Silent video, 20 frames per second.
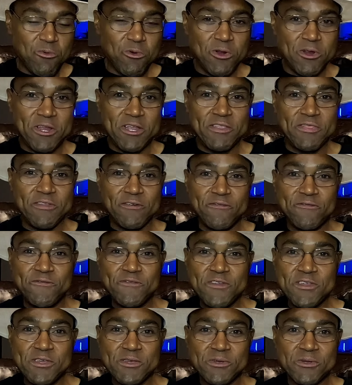work in the
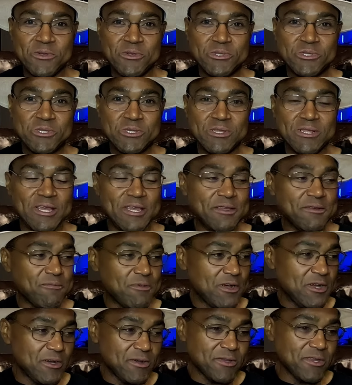fields? They're like,
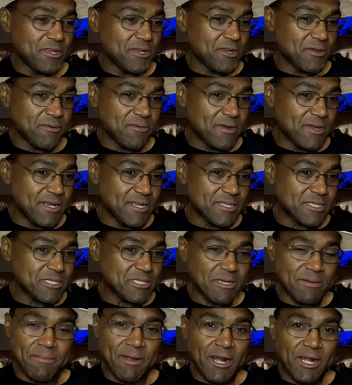well, you know what?
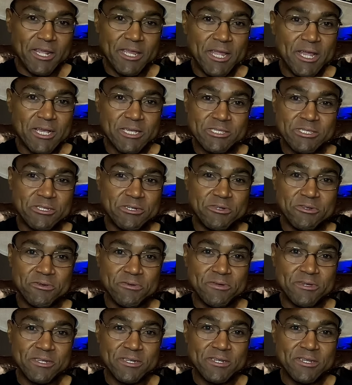Somebody has to
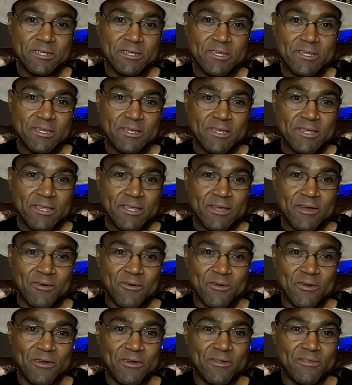do it.
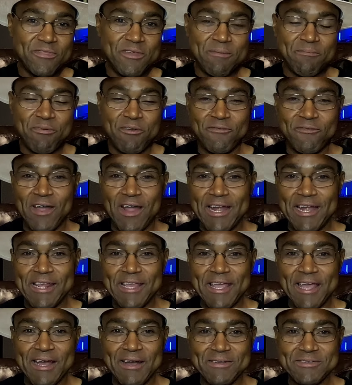Or them
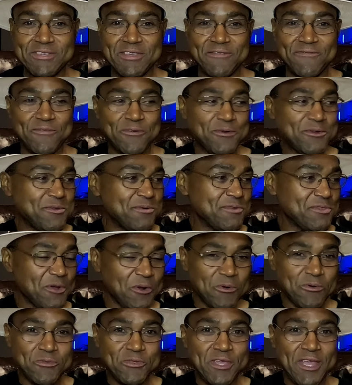providing housing for you, and
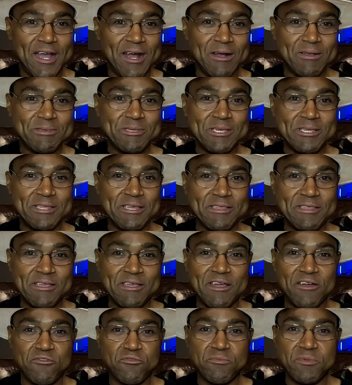the only housing that
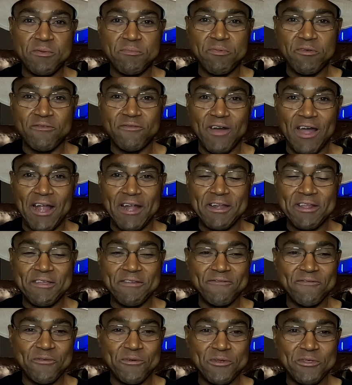the government
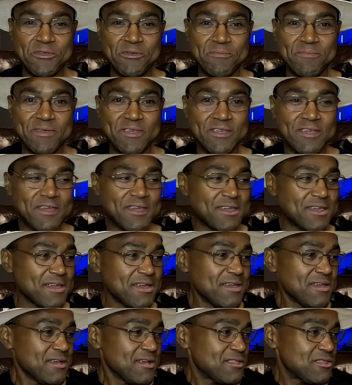providing for you
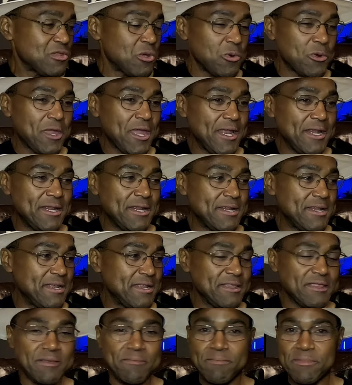being located
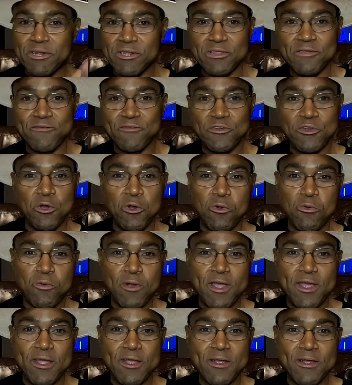in the middle of
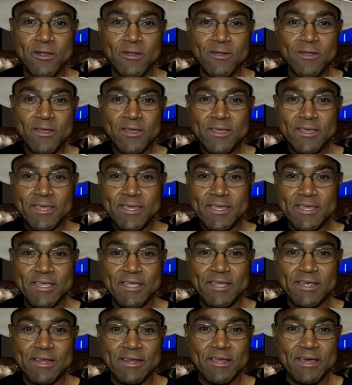nowhere
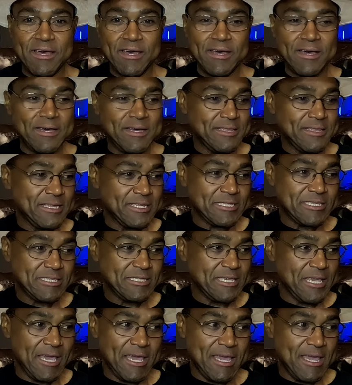in, let's
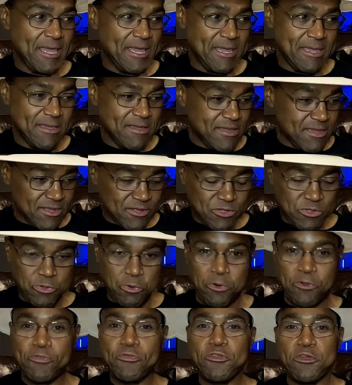say,
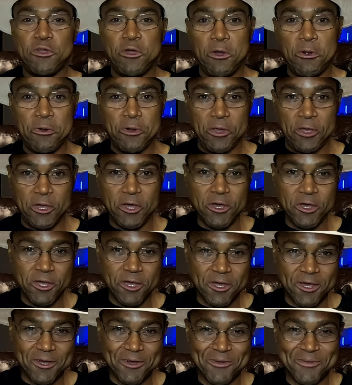North Dakota,
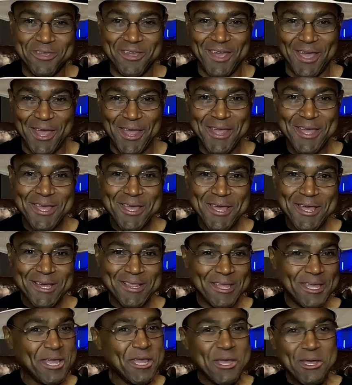okay?
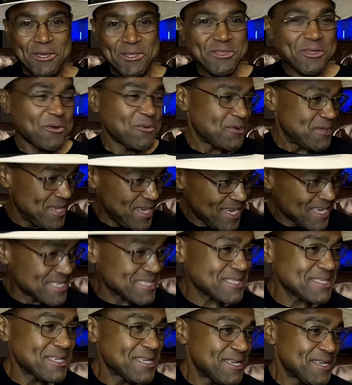Like,
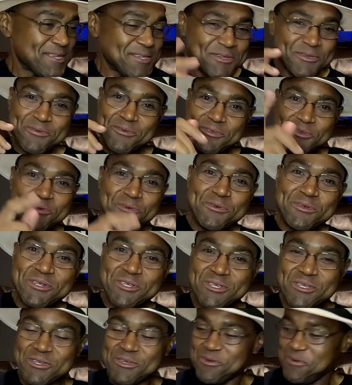yes, you
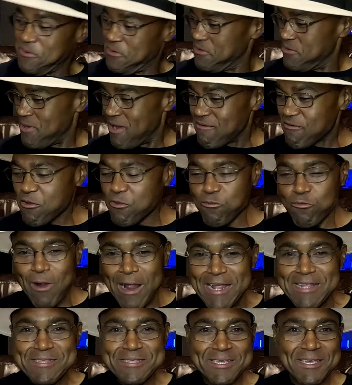have a
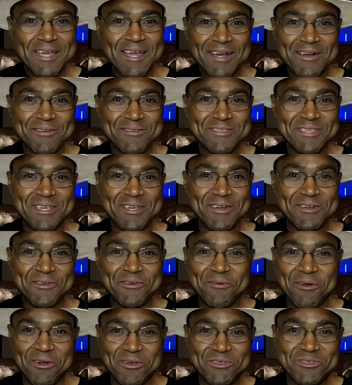right to housing
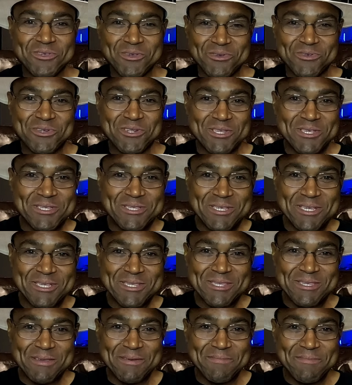under our socialist
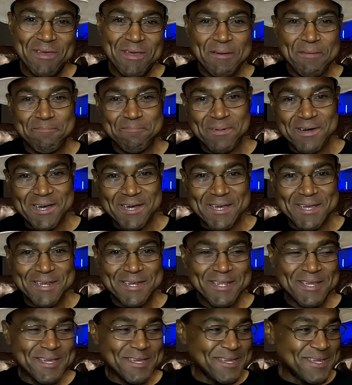system,
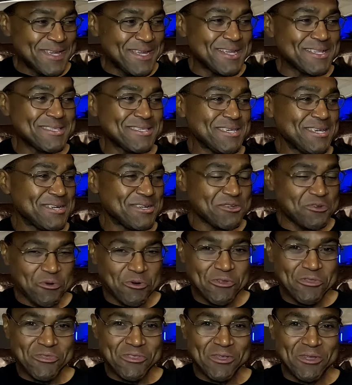but it's in
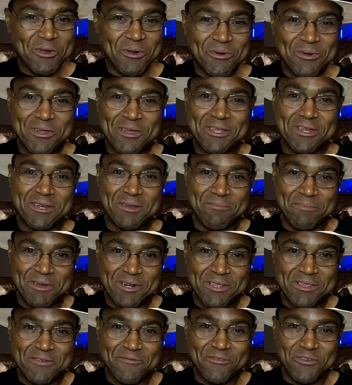North Dakota in the
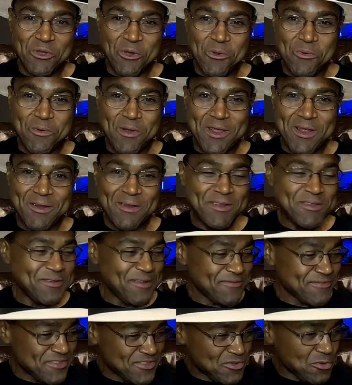middle of nowhere, and
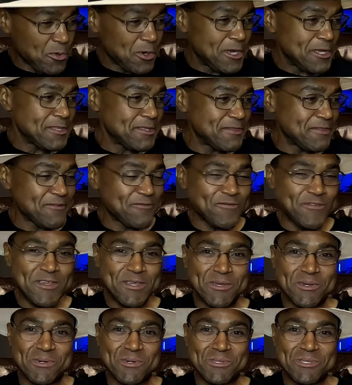you have to toil in the
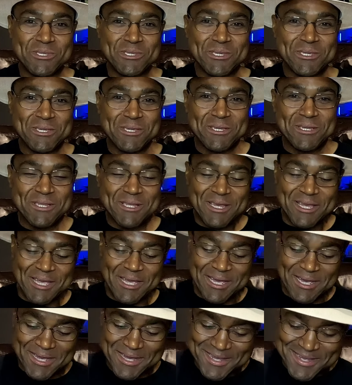fields.
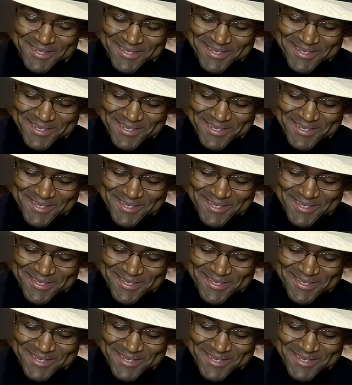Like,